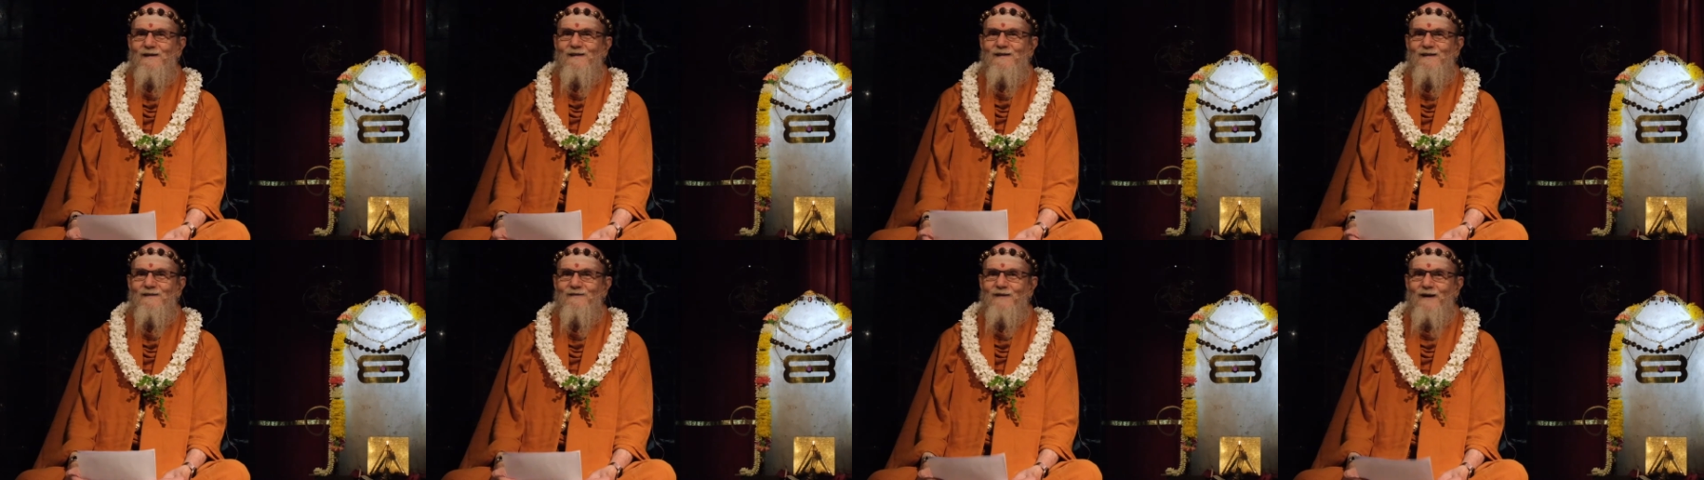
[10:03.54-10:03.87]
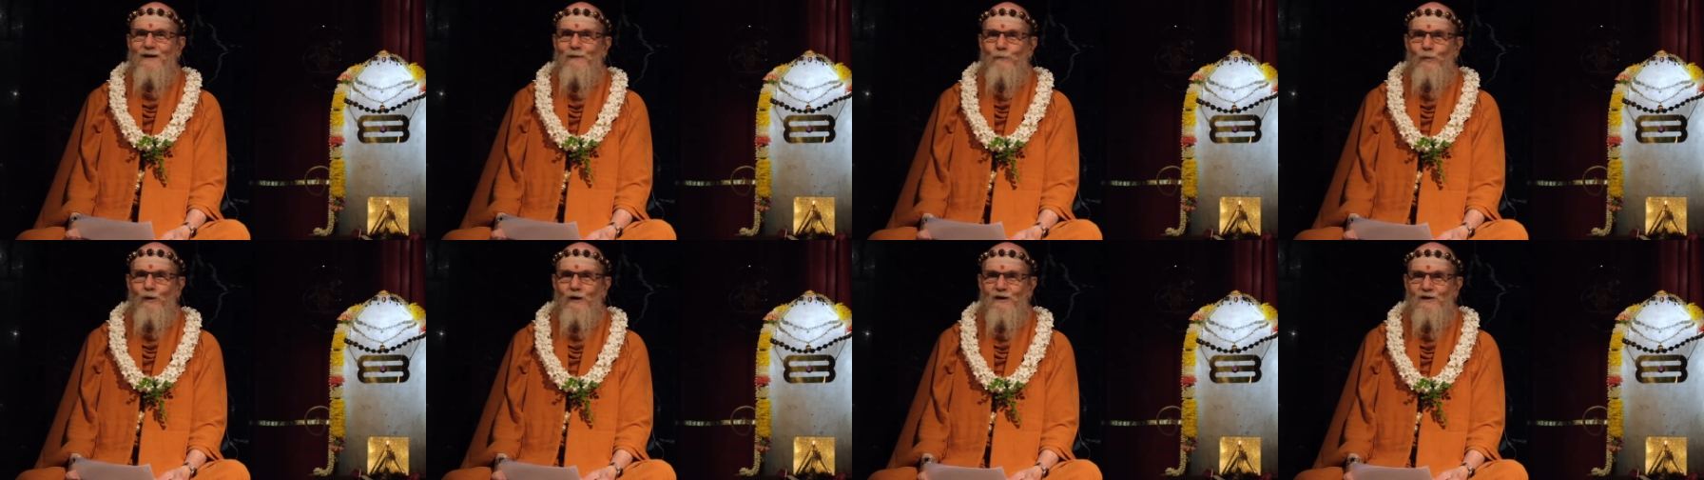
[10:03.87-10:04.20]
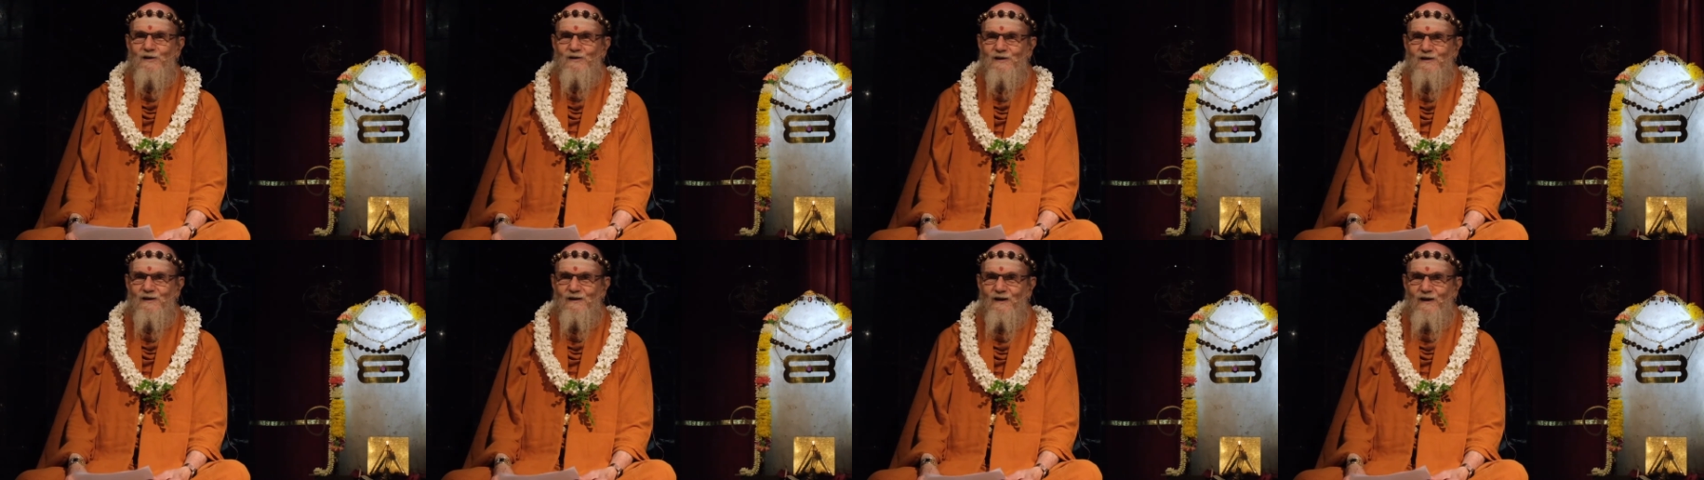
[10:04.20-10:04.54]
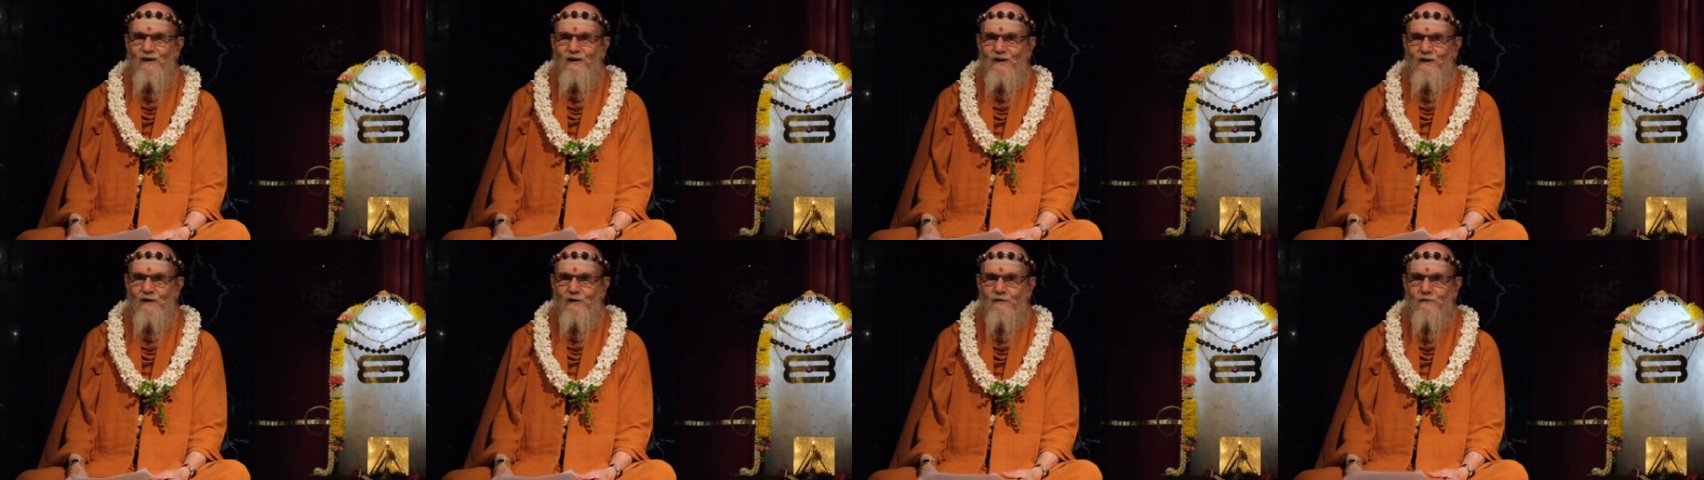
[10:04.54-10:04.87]
the vibration
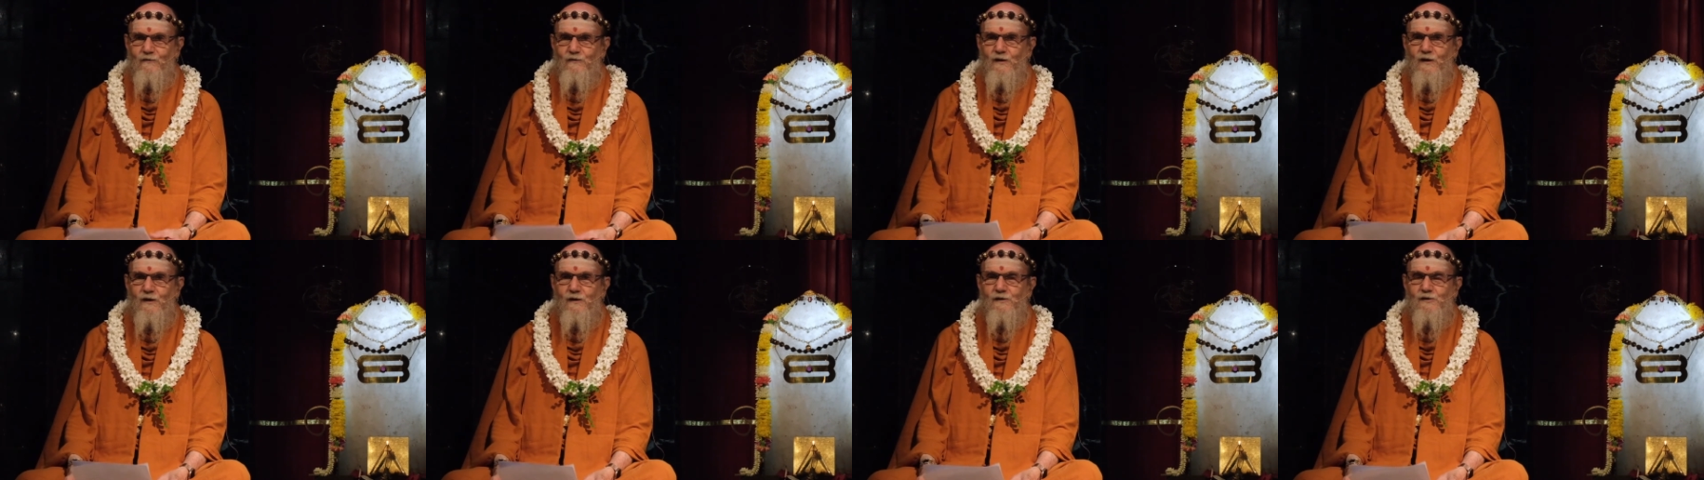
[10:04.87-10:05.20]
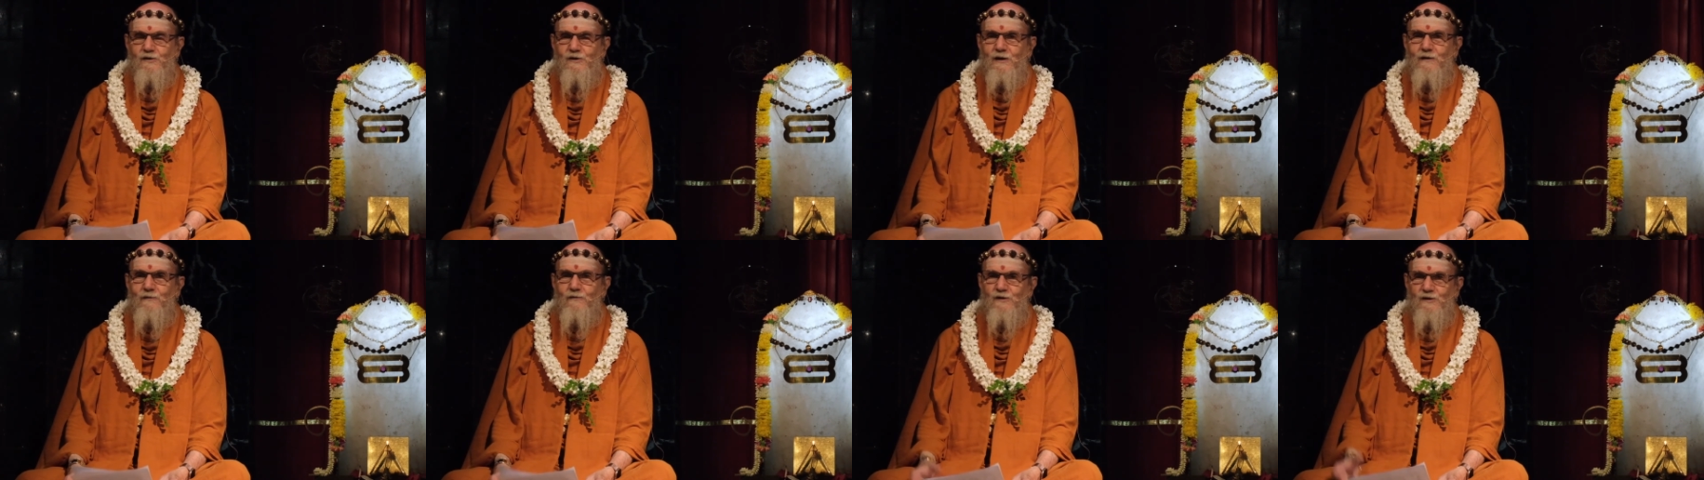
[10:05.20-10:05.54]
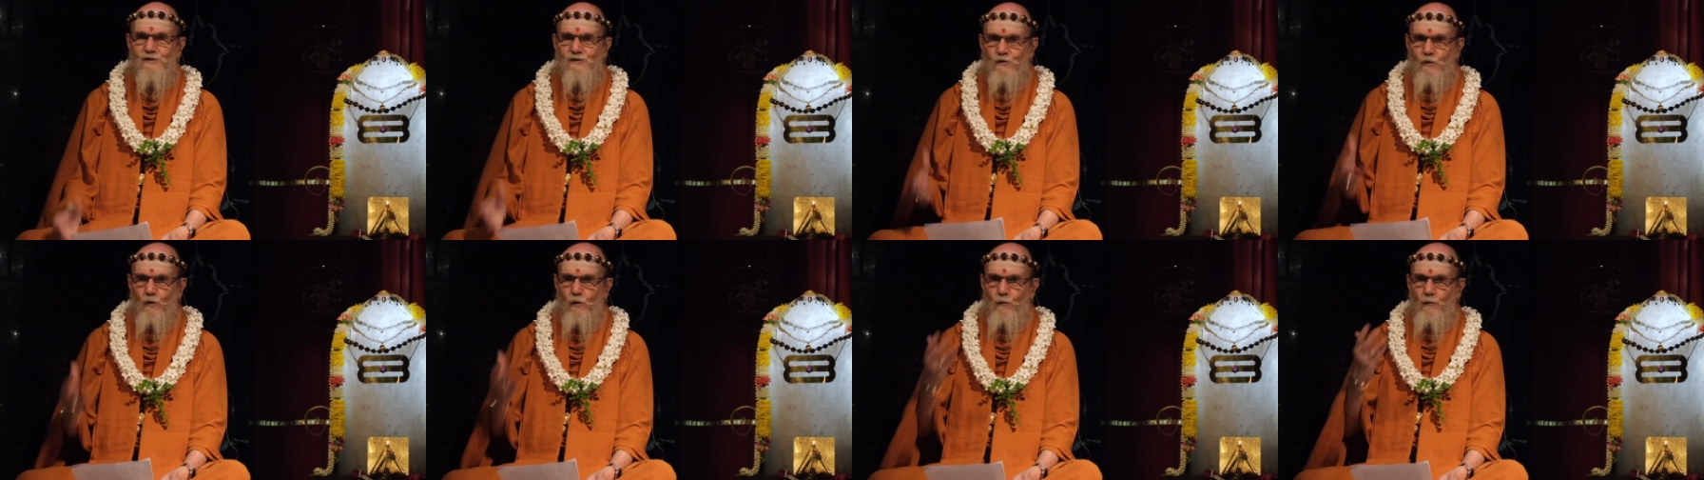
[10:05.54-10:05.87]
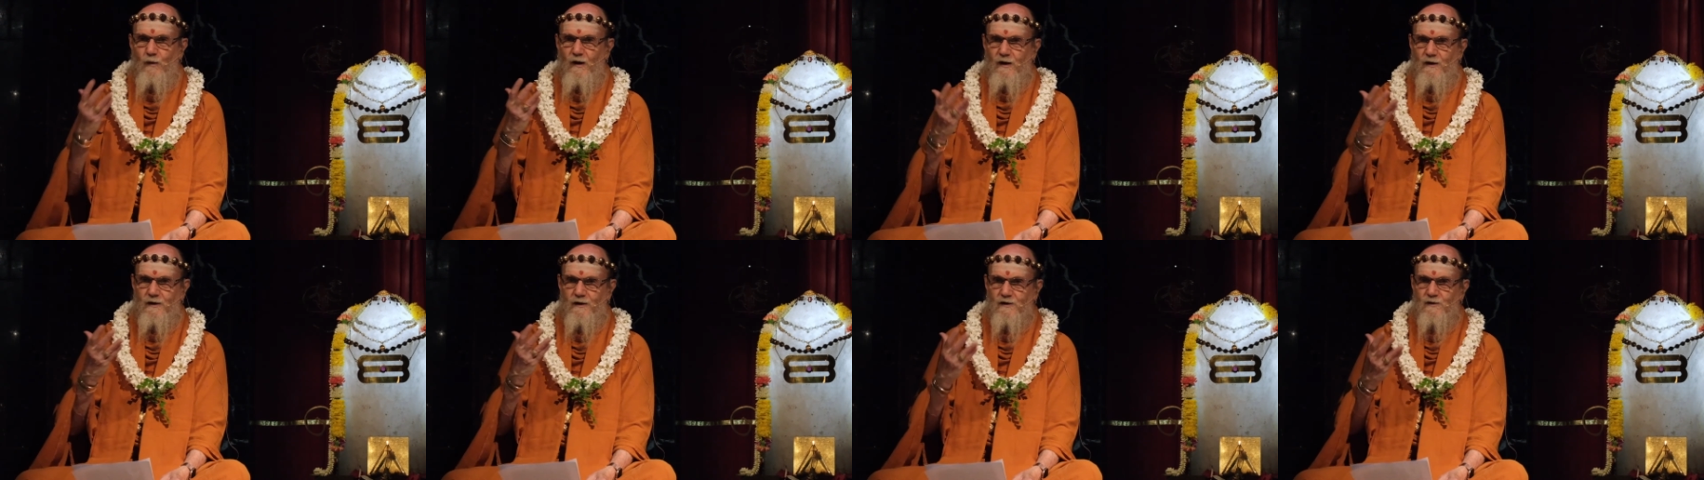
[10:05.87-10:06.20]
of Shiva's soul
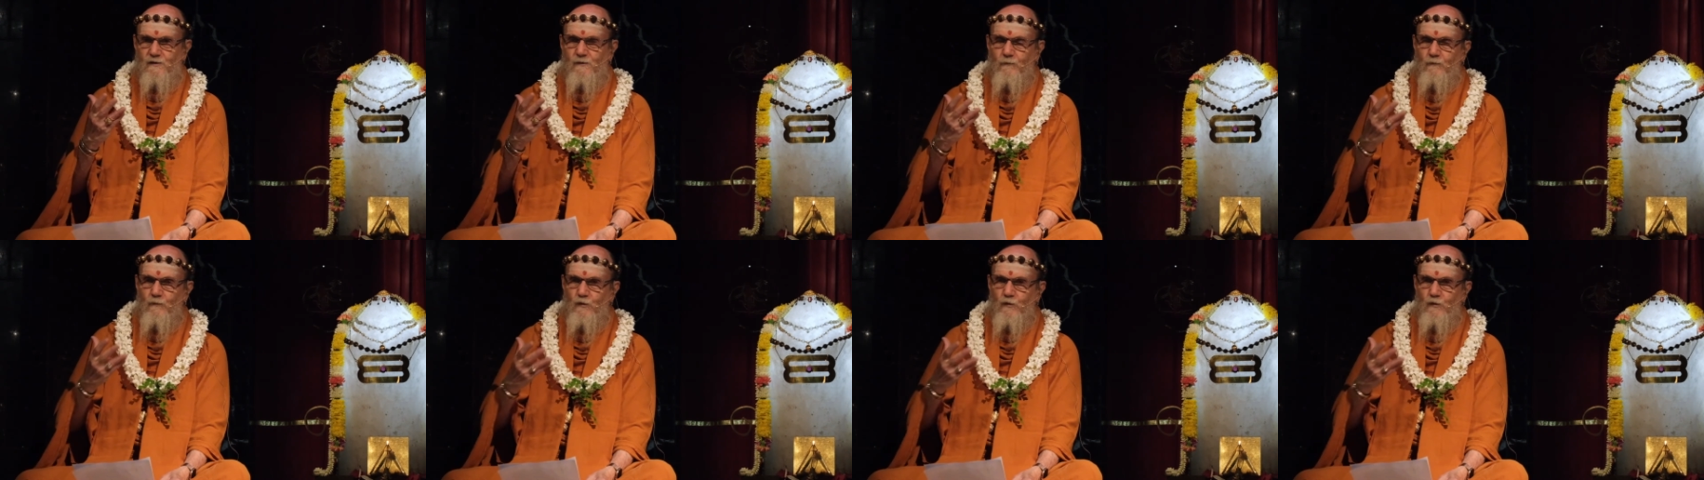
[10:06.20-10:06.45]
body.